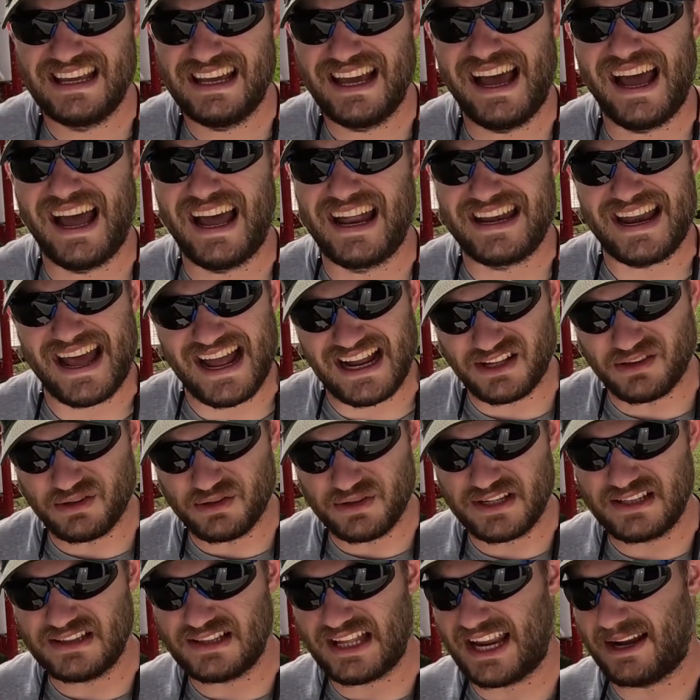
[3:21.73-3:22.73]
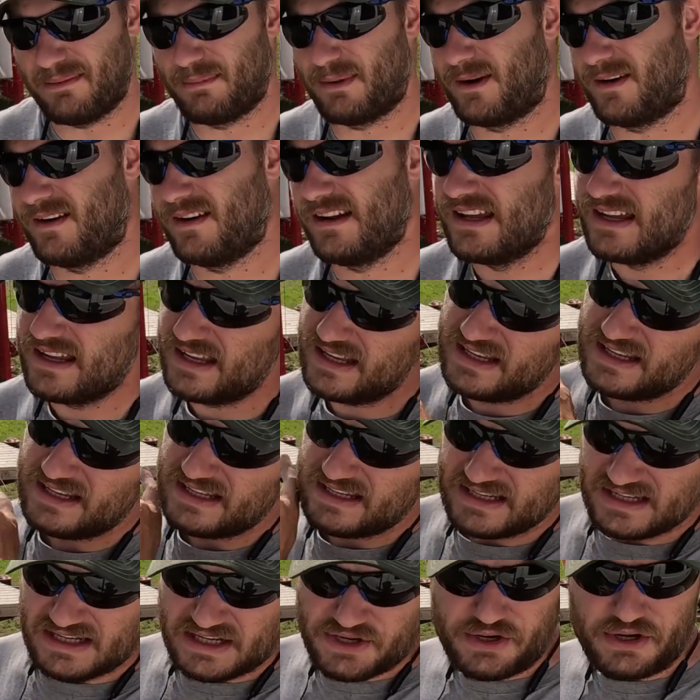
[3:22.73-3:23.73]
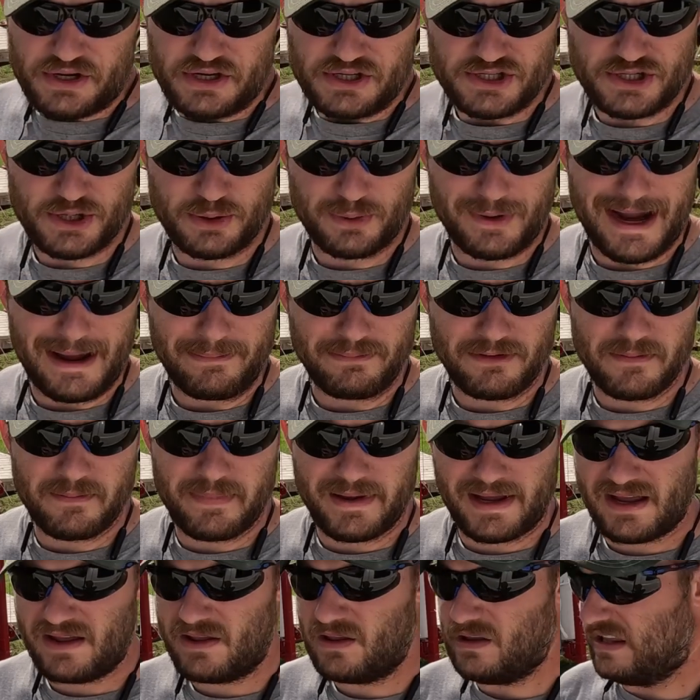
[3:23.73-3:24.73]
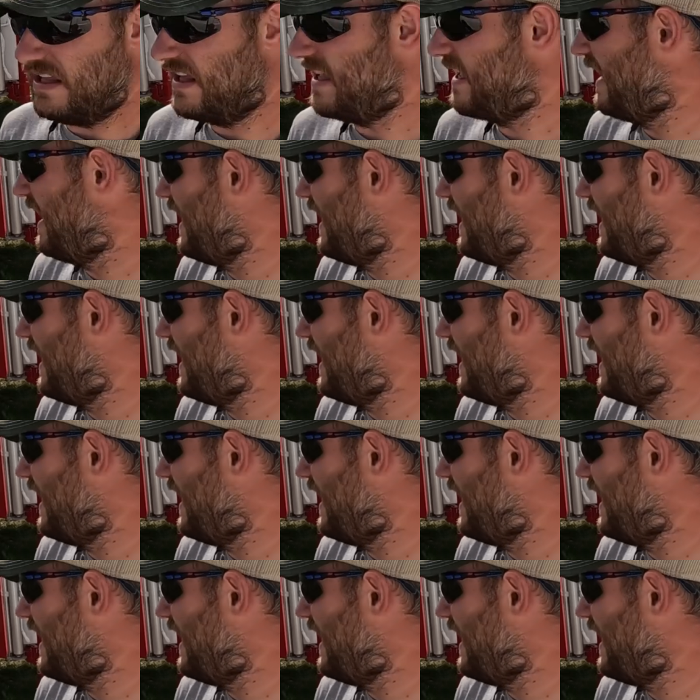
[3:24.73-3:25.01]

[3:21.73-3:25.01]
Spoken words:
not including labor, to wrap the bale.